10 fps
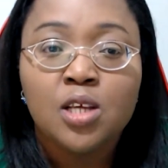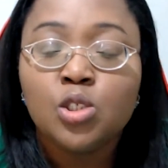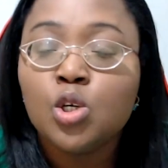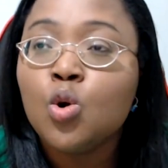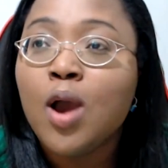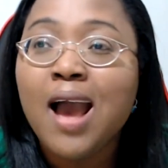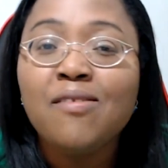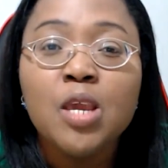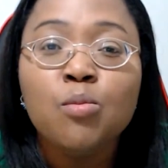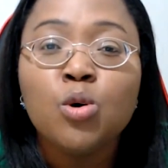So you
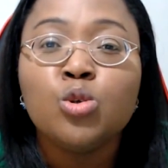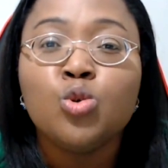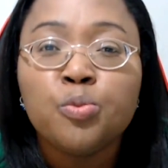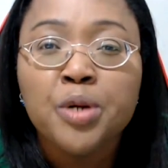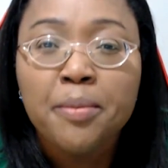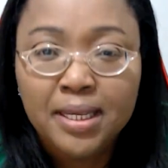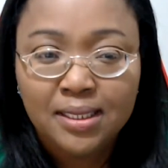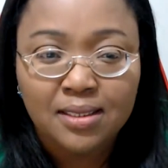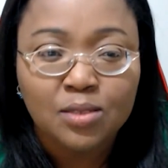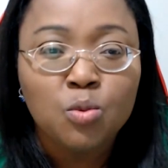have Igbo
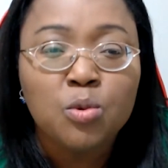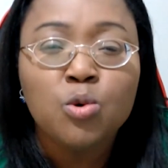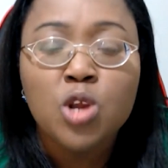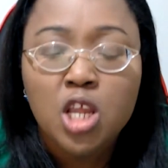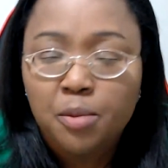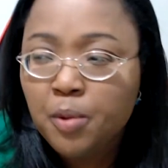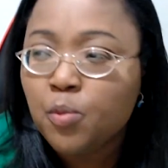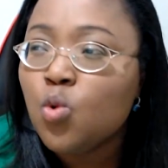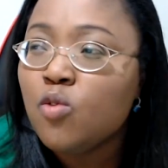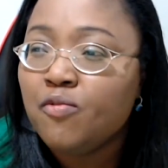supremacists,
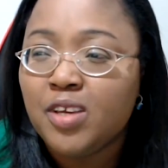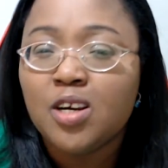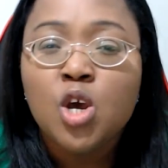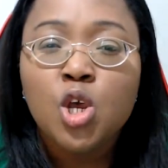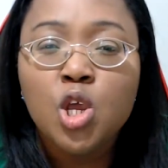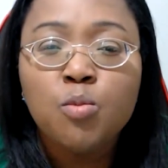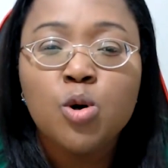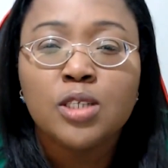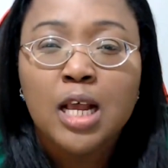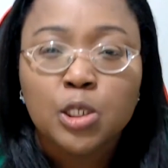people who feel
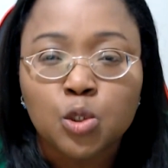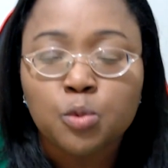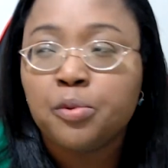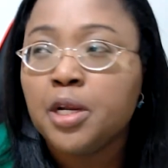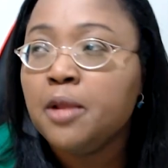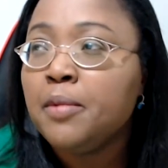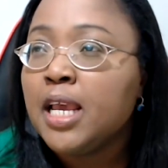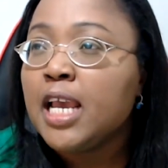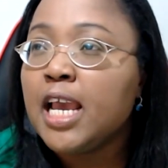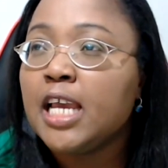Igbos are supreme
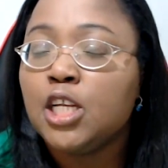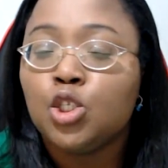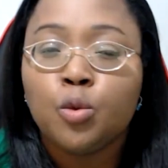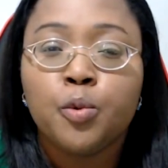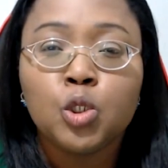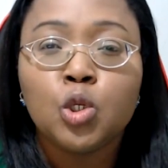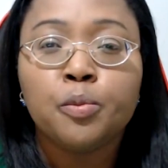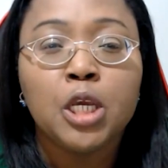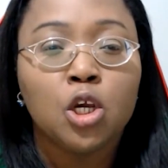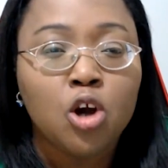and they're supposed to
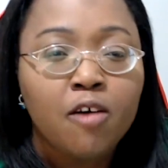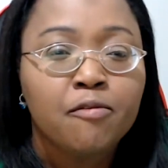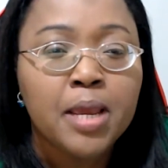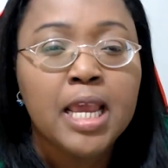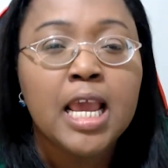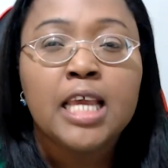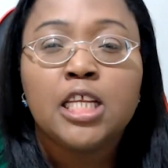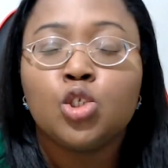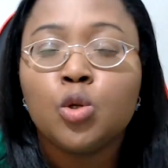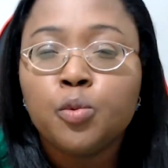be in government,
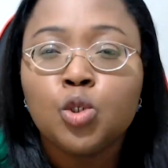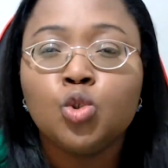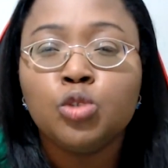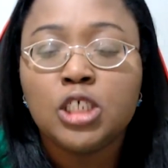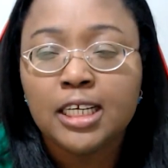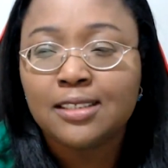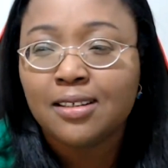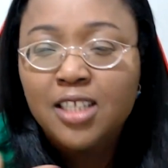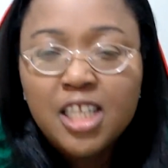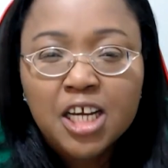they're supposed to take the
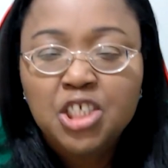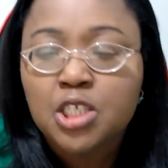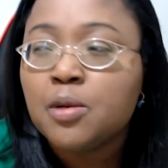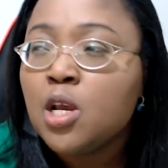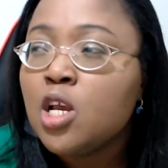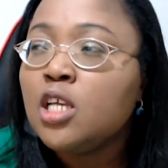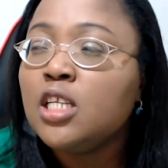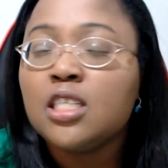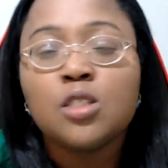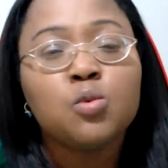leadership.
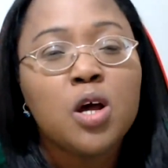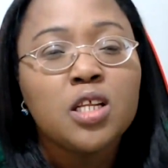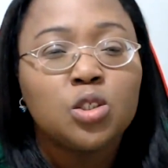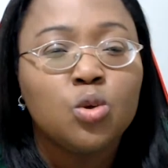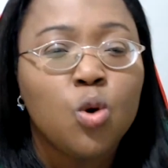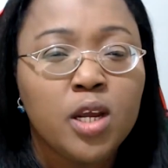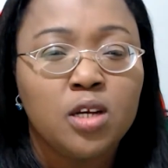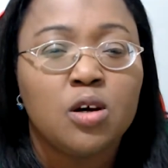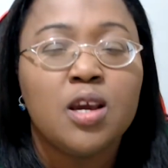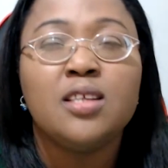This is what is
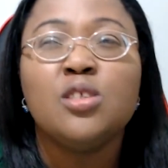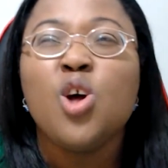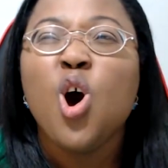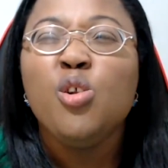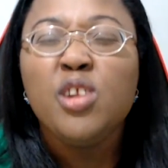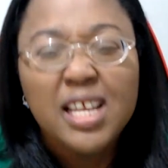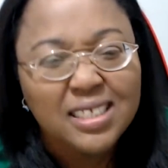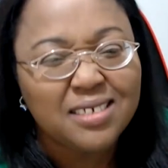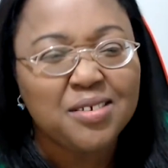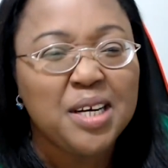going on. It's not
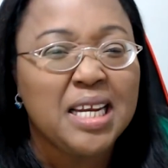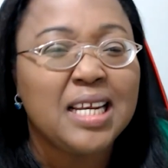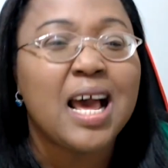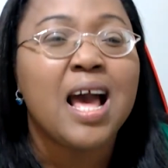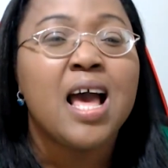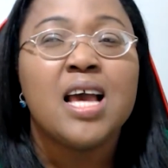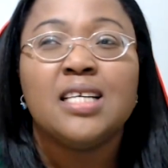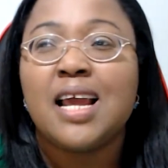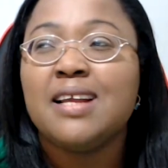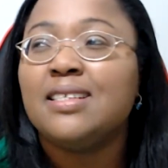necessarily that
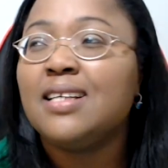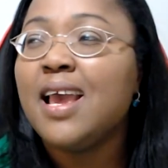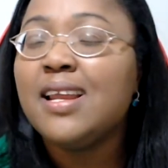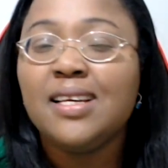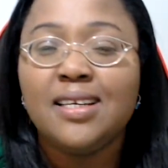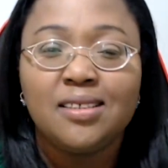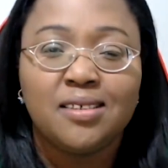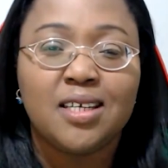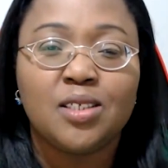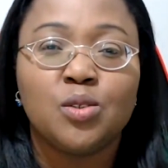there is any
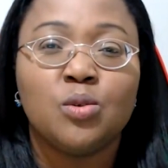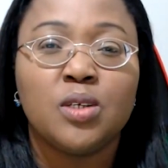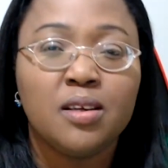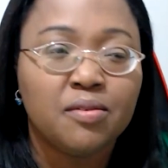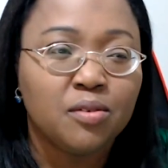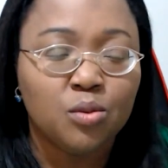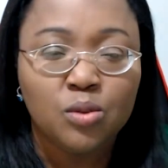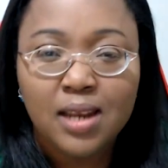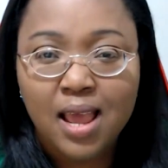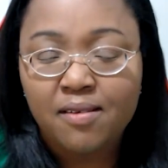interest to give
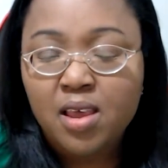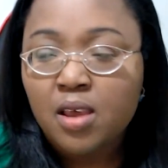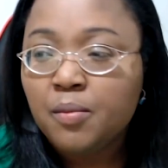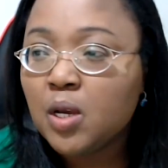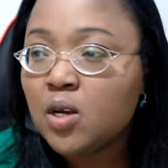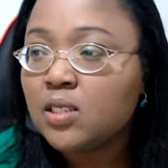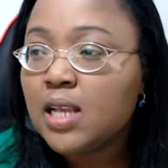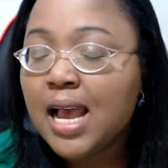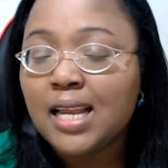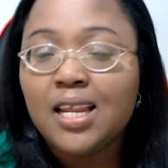good life, because
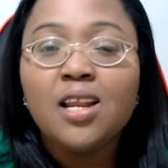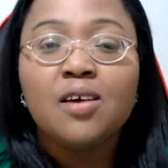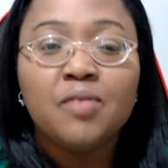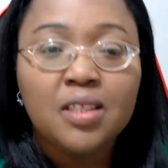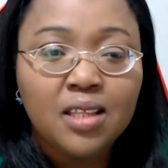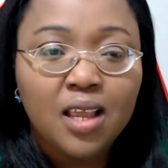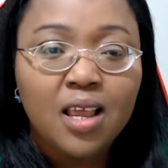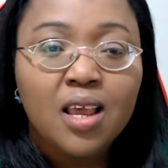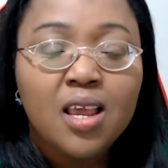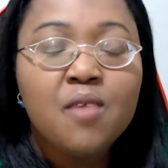at the end of the
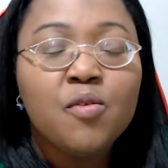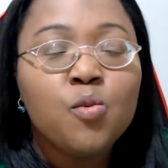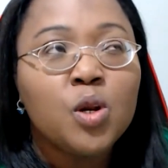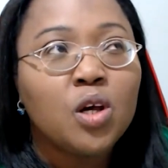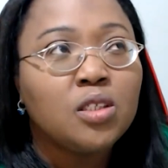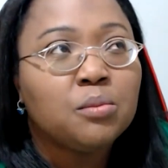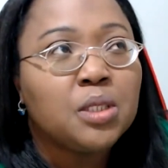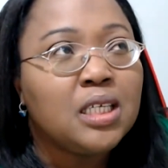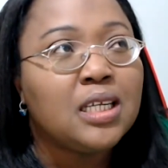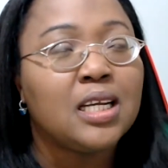day, even with all the
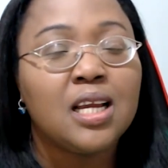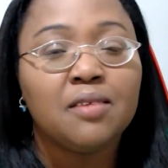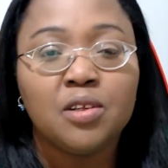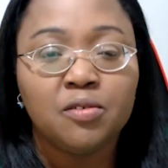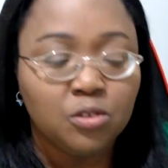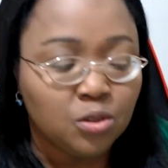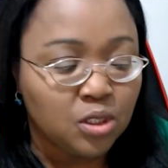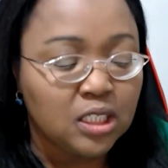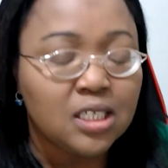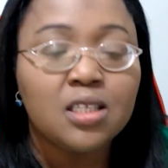money that they have
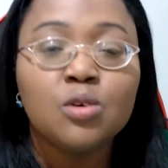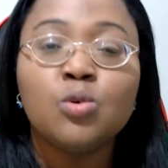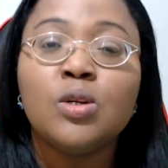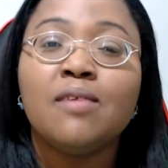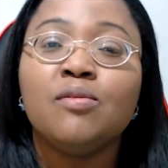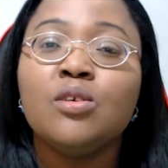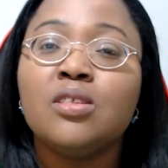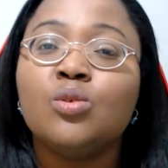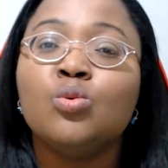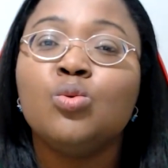donated, they could have used
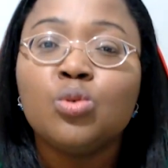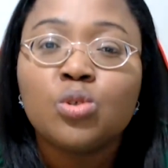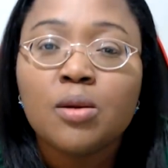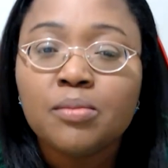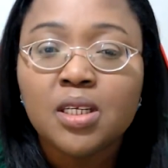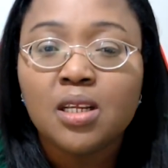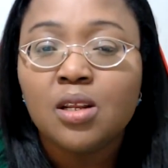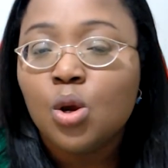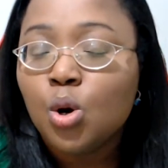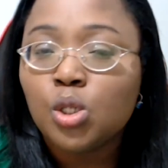it to do something
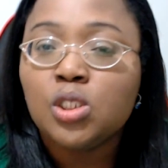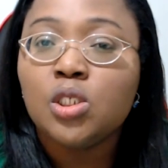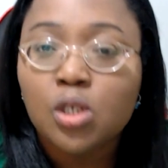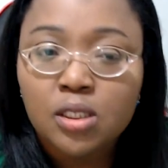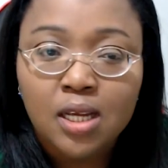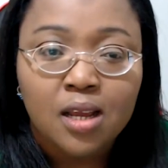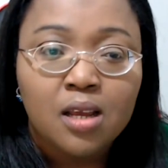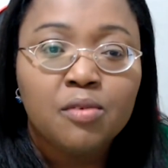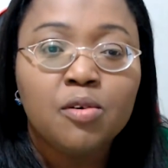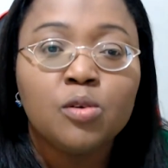or the other,
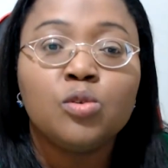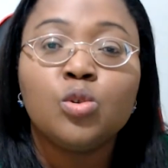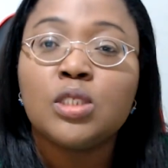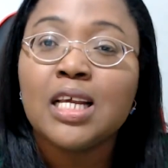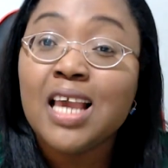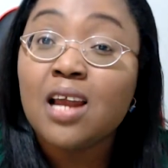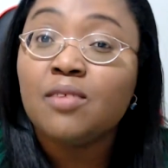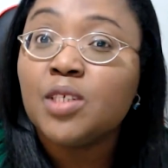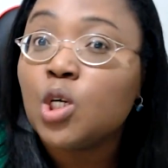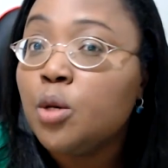to take care
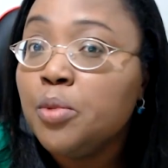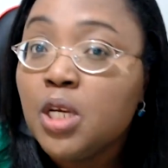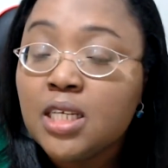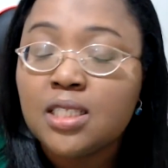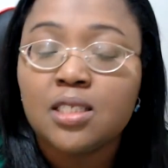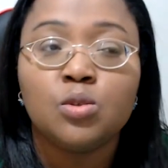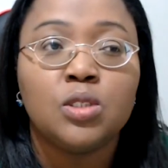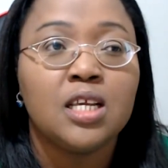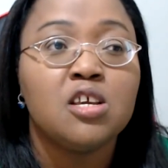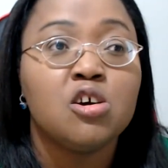of the communities, to
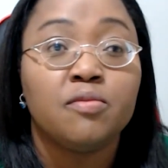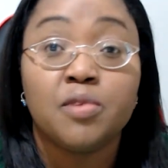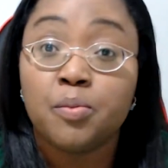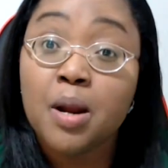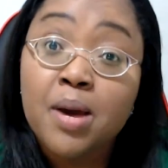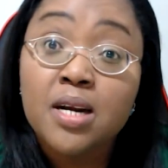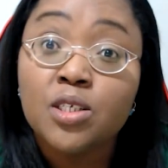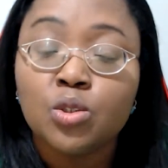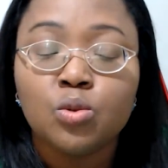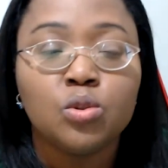take care of the primary
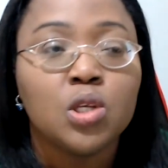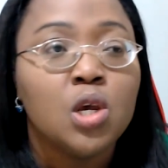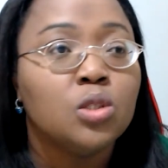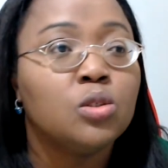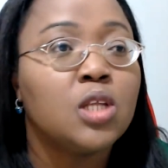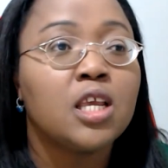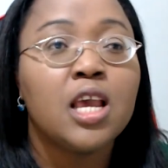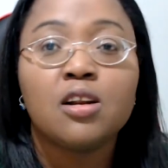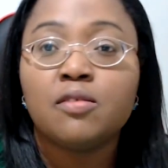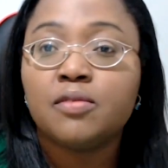schools, to take
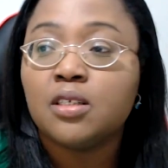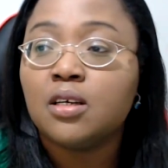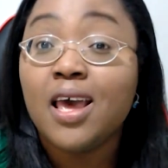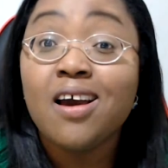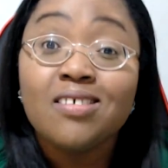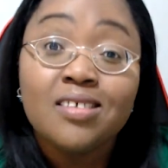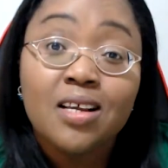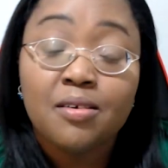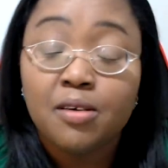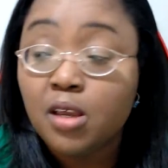care of the health,
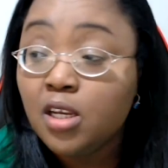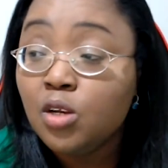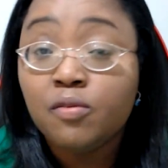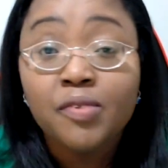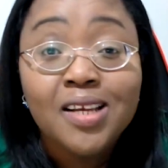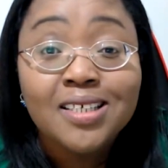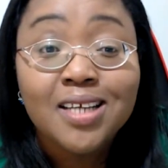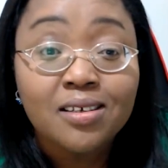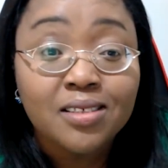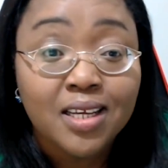village
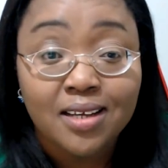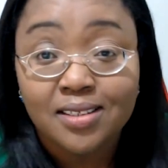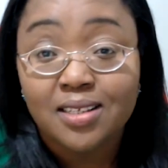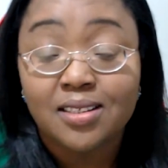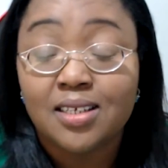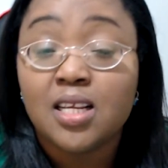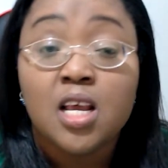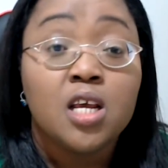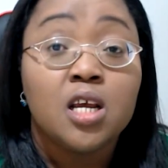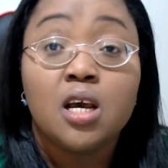health care centers,
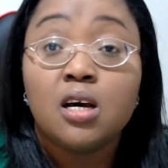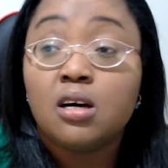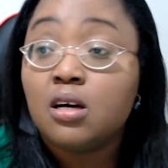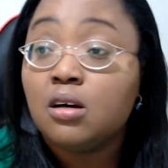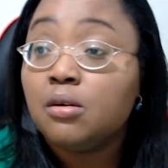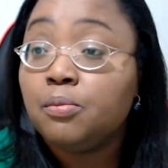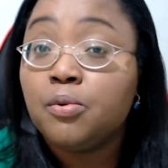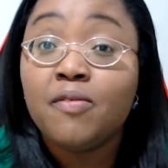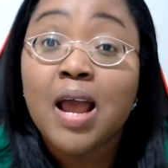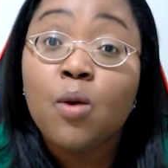
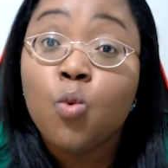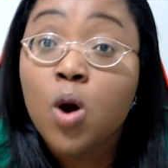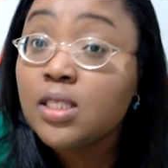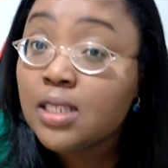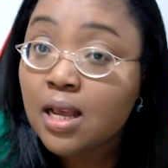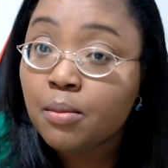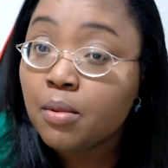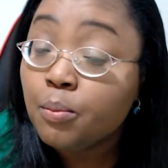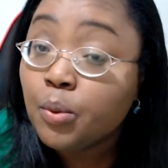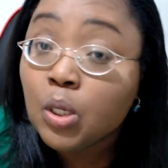provide water,
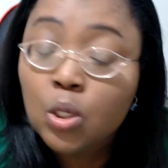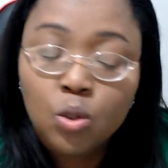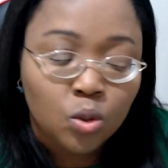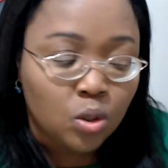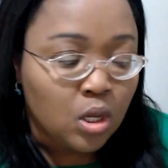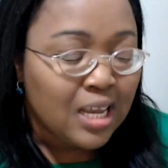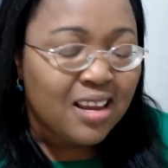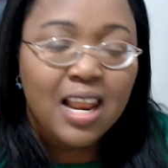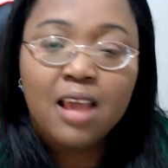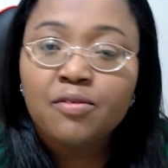borehole.
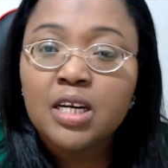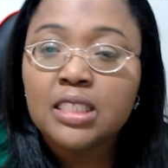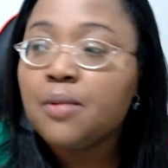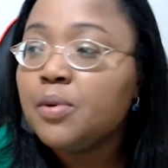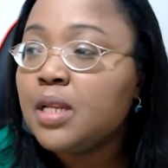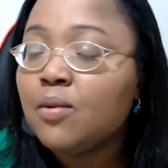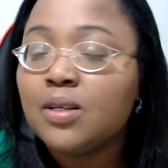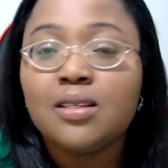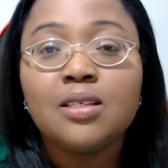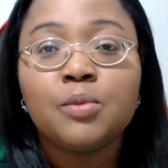Like for example, there
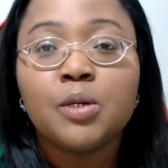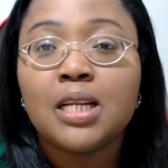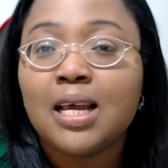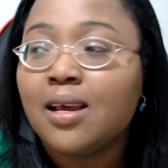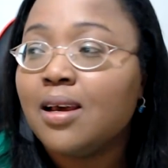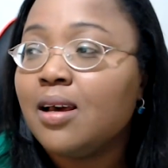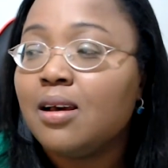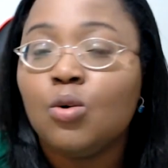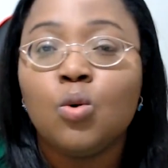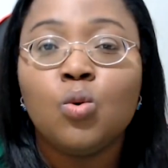was this brother,
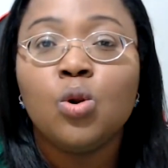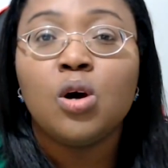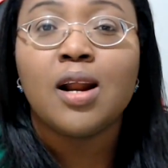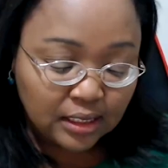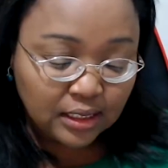Okulo.